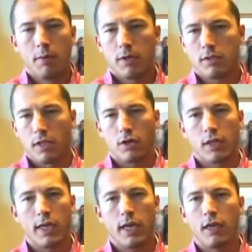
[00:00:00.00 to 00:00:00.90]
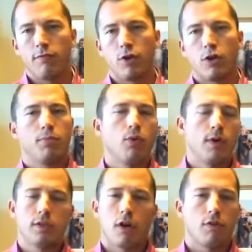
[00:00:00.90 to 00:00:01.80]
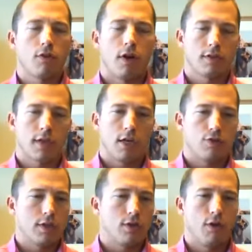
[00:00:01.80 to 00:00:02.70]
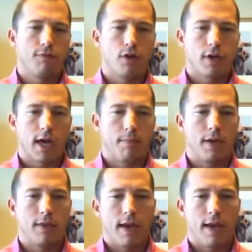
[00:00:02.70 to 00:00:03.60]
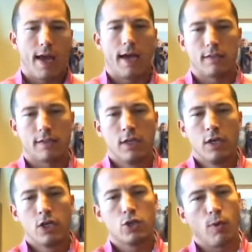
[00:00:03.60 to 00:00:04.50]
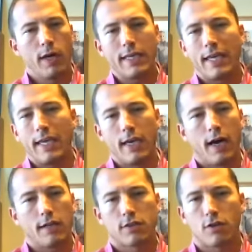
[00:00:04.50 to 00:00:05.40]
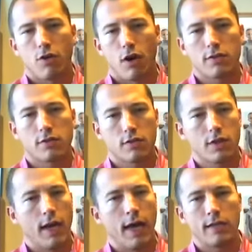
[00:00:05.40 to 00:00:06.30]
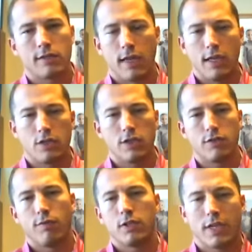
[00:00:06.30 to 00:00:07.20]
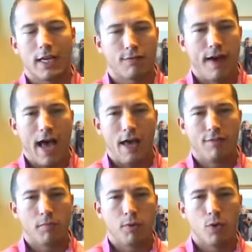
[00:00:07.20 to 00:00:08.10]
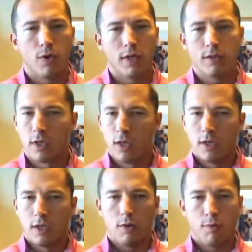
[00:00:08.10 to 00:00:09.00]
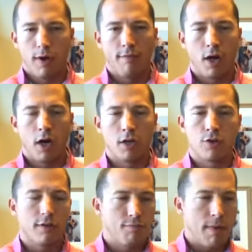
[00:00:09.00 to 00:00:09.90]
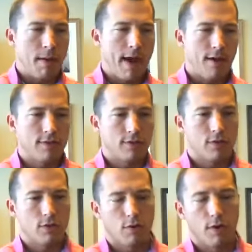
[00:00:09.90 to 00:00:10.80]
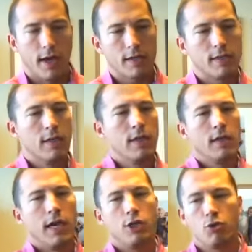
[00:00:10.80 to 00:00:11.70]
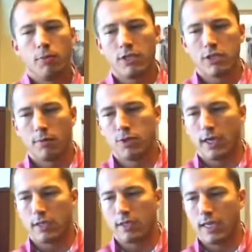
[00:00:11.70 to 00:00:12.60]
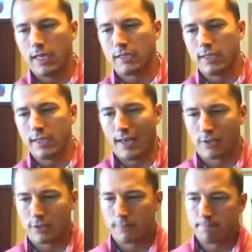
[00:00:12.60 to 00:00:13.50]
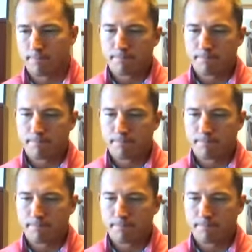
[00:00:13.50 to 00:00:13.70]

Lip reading: There's literally any of your employees all across the country. So if you're a company that has 20 kiosks across the United States, each of which has 5 employees, you would have 100 if my math is still correct, and you would be subject to the ETS.